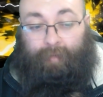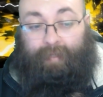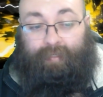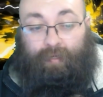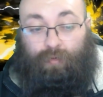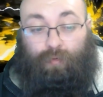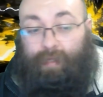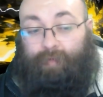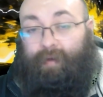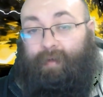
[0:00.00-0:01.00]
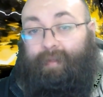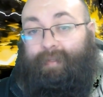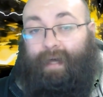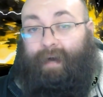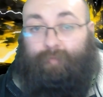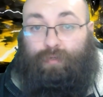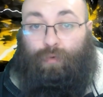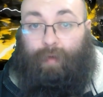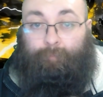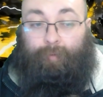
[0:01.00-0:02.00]
means that you only really need to have
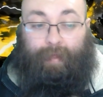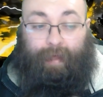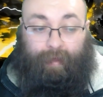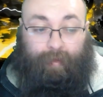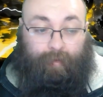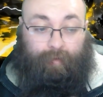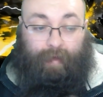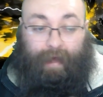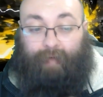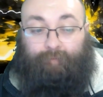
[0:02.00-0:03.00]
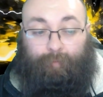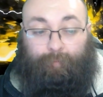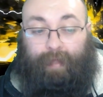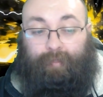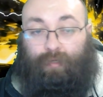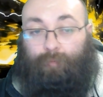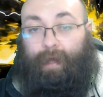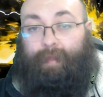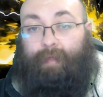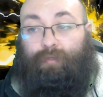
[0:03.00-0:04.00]
2 in play, have a momentum,
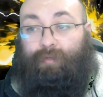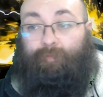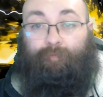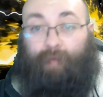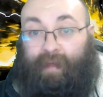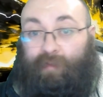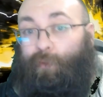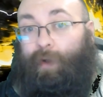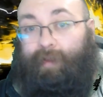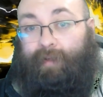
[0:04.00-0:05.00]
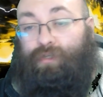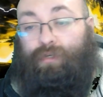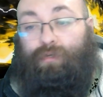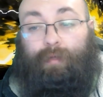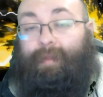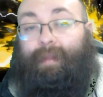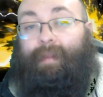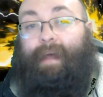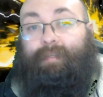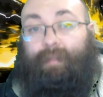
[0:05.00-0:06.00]
and then just find one that's just going to be the
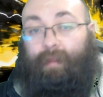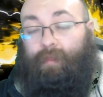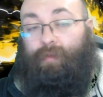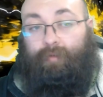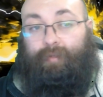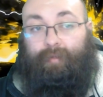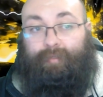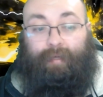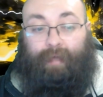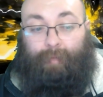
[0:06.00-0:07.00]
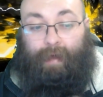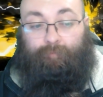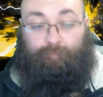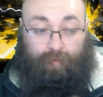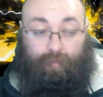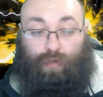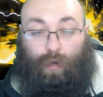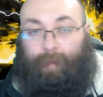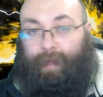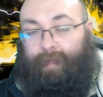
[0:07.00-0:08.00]
next and third to commit for the
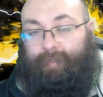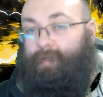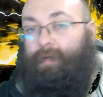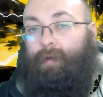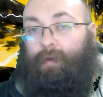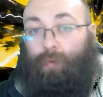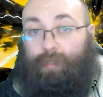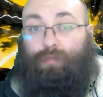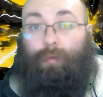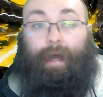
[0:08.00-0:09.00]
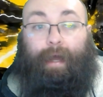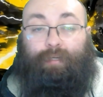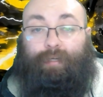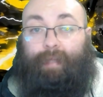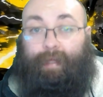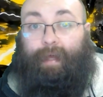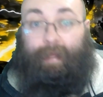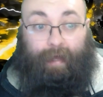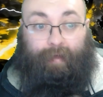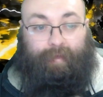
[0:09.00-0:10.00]
top Enhance, which is what I actually did
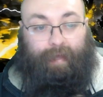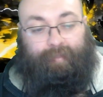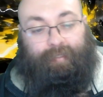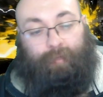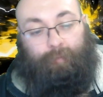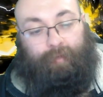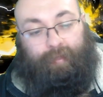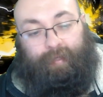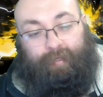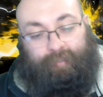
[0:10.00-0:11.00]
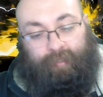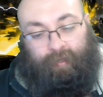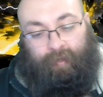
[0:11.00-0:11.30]
in Alicante when I played this.